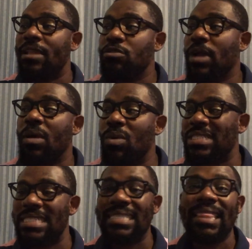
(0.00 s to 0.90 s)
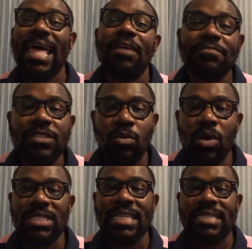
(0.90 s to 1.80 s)
look at what is left.
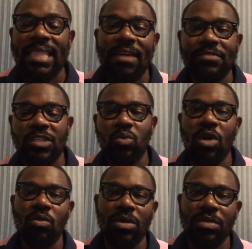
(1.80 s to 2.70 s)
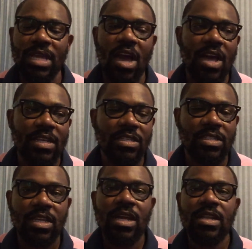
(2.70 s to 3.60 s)
What is left is what we regard
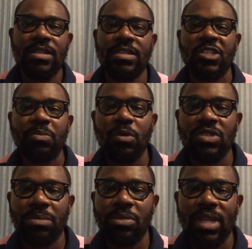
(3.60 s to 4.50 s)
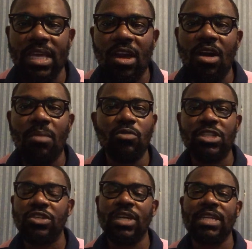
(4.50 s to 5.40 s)
as disposable income,
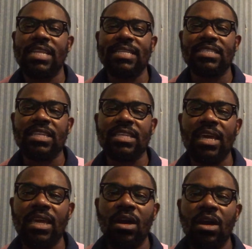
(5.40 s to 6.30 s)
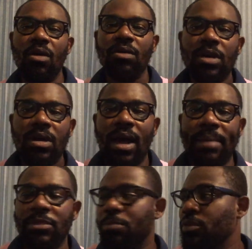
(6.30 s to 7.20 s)
which you can then say, oh,
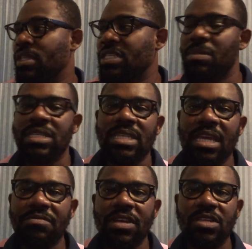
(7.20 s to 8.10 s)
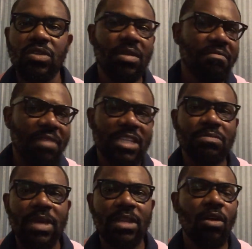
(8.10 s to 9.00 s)
I'm going to put this in my savings or
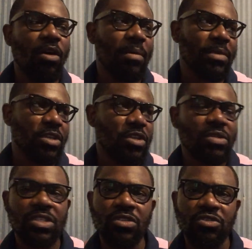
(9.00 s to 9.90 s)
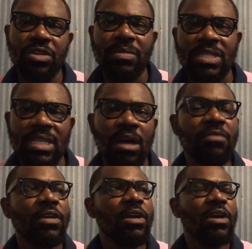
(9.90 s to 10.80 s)
investment, or I'm going to use this to treat
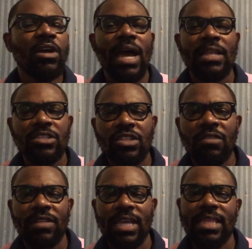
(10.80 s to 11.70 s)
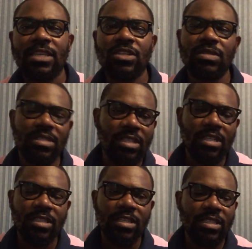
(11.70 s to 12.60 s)
myself and stuff like that. So
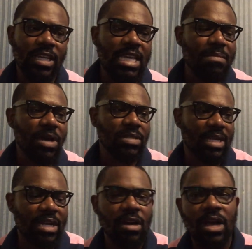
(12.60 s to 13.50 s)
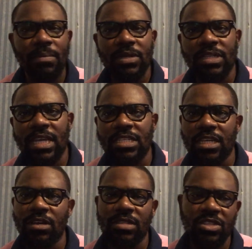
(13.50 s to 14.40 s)
the email that I got a couple of days
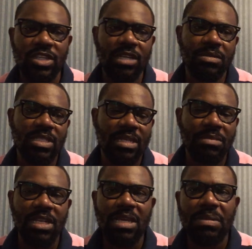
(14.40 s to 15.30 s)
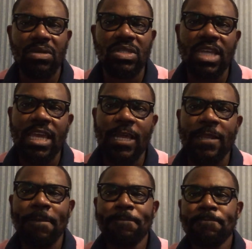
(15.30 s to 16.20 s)
ago, this gentleman sent me an email
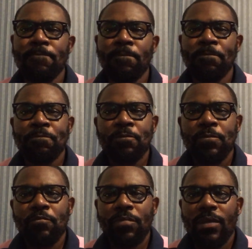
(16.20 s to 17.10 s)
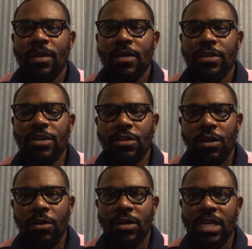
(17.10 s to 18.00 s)
saying,
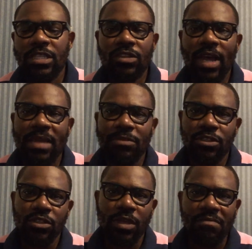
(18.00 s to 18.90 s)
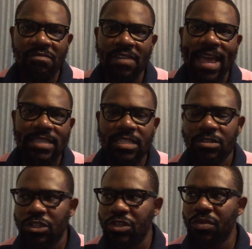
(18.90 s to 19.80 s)
he's not able to invest
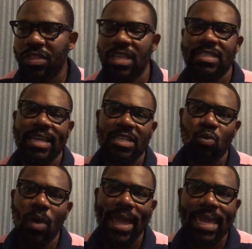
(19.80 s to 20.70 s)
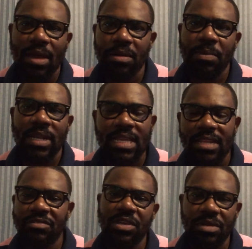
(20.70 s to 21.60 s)
and do things like his white counterpart. He
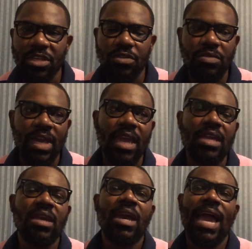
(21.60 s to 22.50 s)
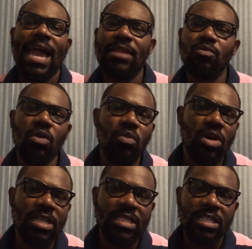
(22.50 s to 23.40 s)
lives here in the UK, and
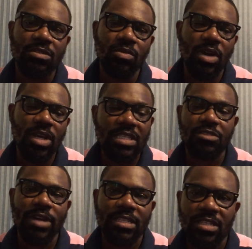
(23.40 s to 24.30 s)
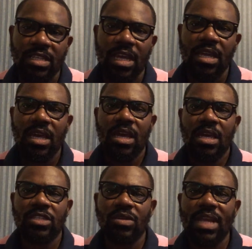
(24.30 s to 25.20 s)
what is he trying to say?
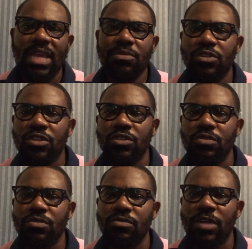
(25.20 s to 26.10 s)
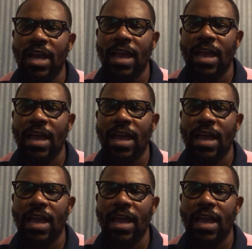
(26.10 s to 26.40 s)
He's unable to